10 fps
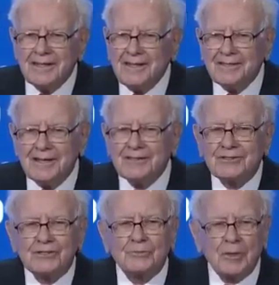it's
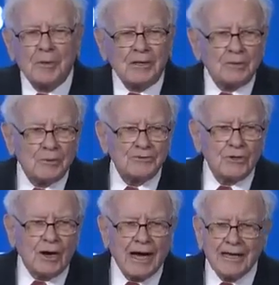just remarkable.
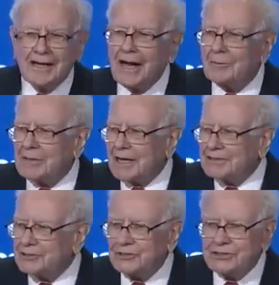So I would
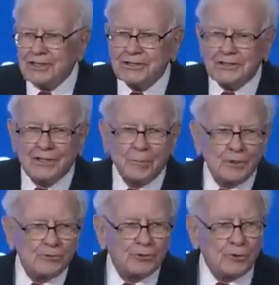like to just tell you a
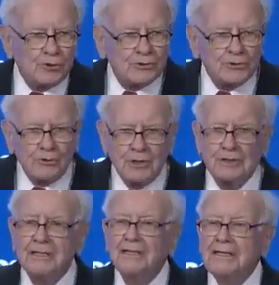couple of short
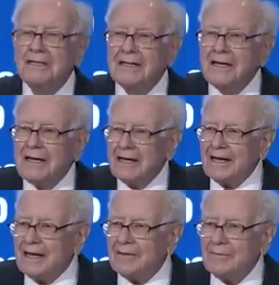stories,
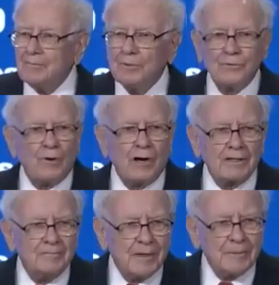and we'll
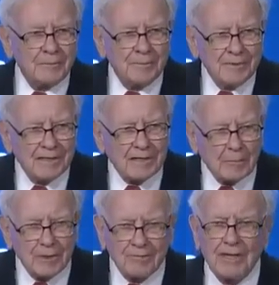draw maybe a
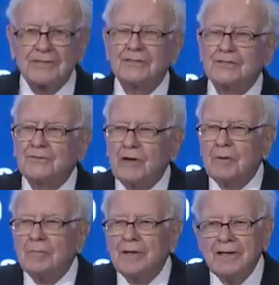couple of lessons from
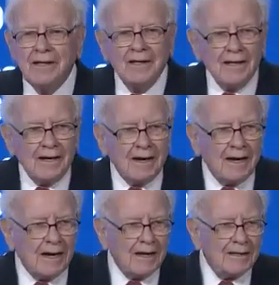them.
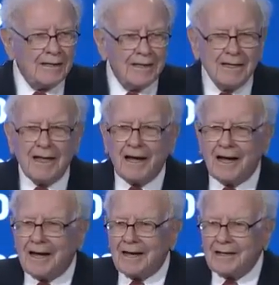
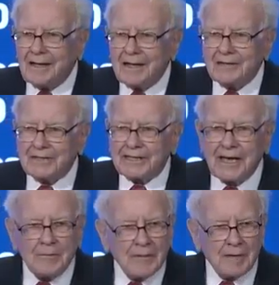As I
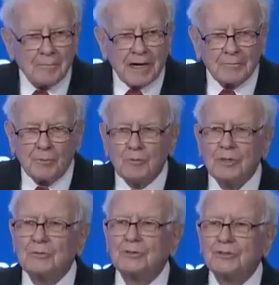came in, Mike
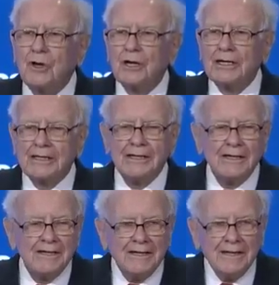Bloomberg was talking,
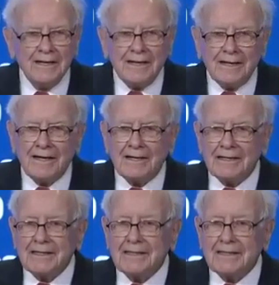and